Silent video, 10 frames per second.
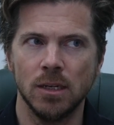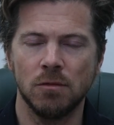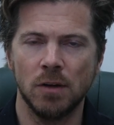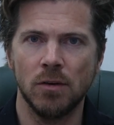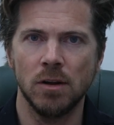
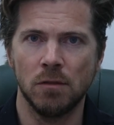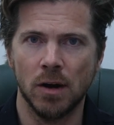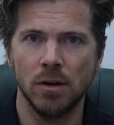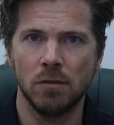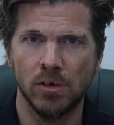is very,
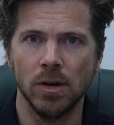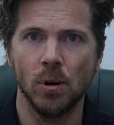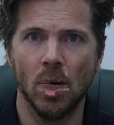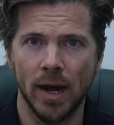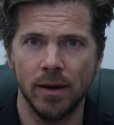very, very
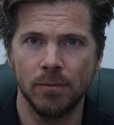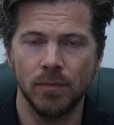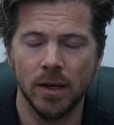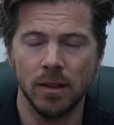wide.